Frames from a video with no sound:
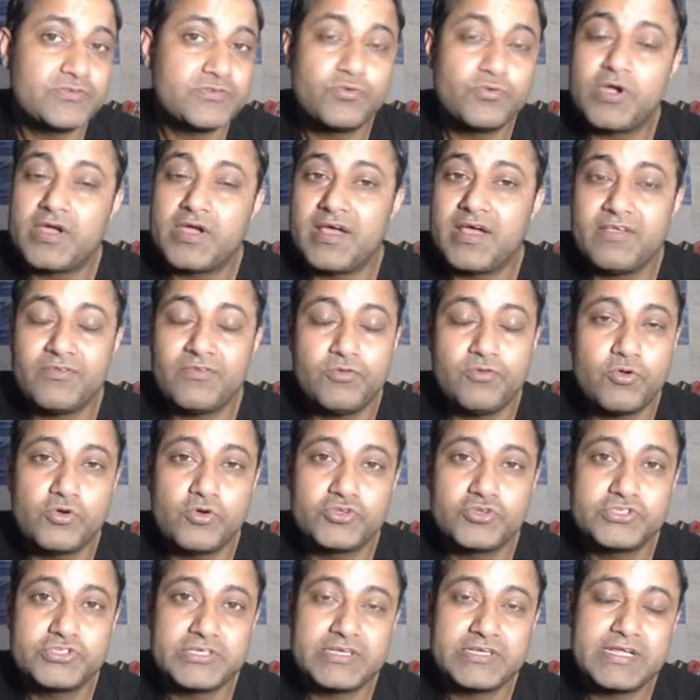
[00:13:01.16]
you can ask your
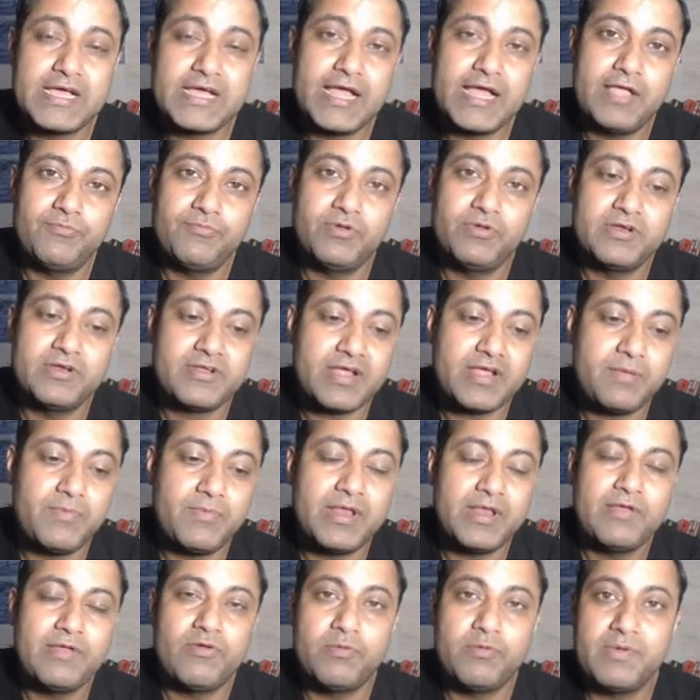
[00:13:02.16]
question. I will try
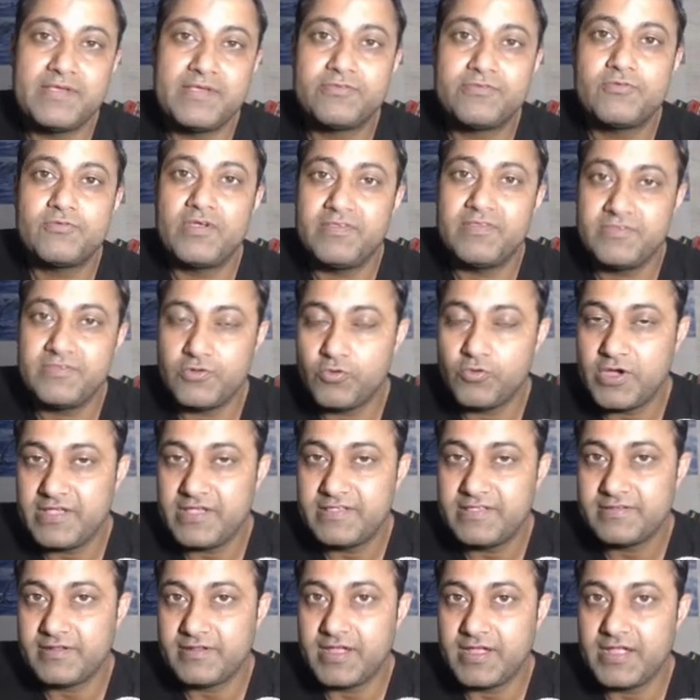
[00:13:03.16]
my level best to answer you
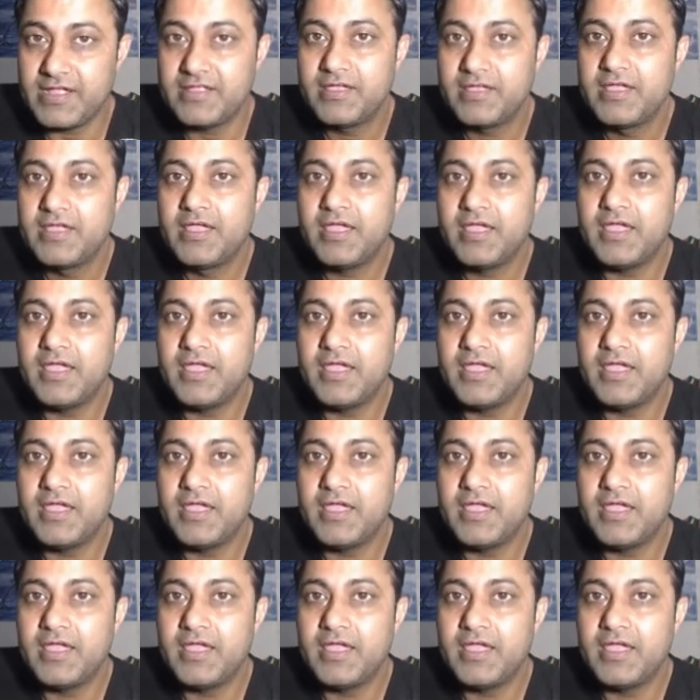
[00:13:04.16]
guys, right?